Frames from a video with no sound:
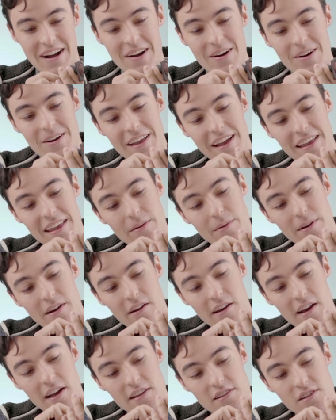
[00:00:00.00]
Oh, okay, here we go.
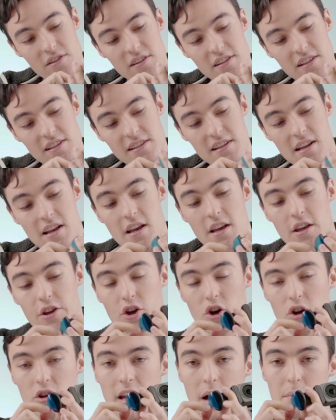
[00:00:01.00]
Yeah, so this is,
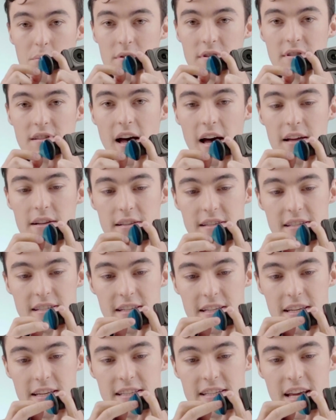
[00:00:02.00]
you got double-sided
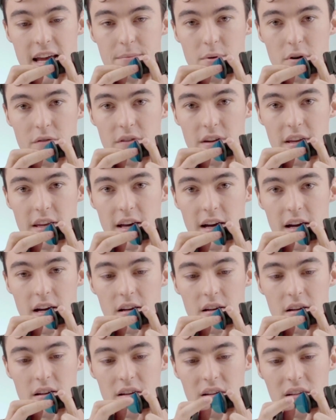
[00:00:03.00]
sticky tape over
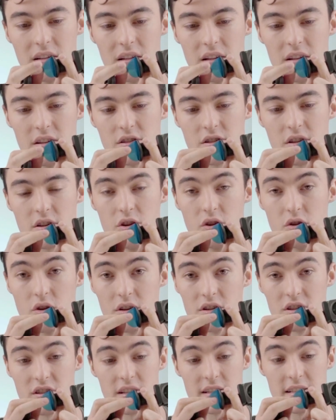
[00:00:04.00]
here, so you
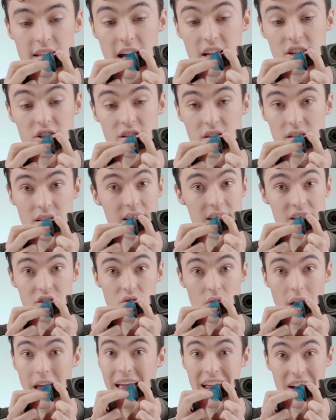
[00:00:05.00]
can just attach this thing
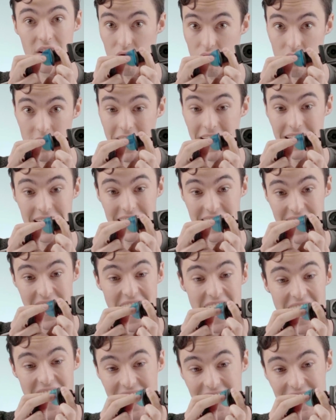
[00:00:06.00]
to really
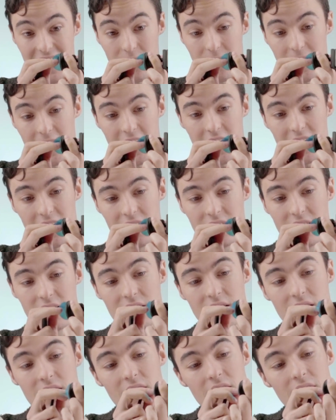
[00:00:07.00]
anywhere.
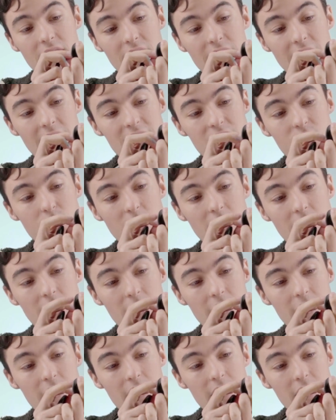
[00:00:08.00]
That's where
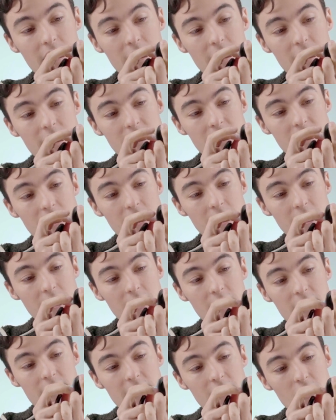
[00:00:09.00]
Nikki's
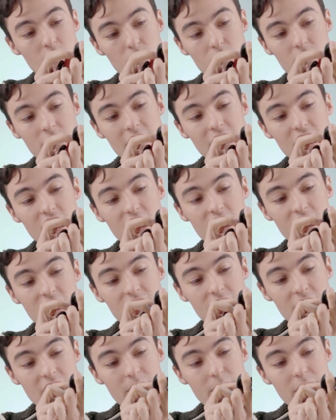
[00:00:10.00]
terrible
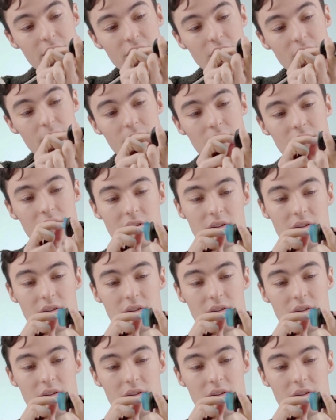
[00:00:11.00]
suggestions are coming from.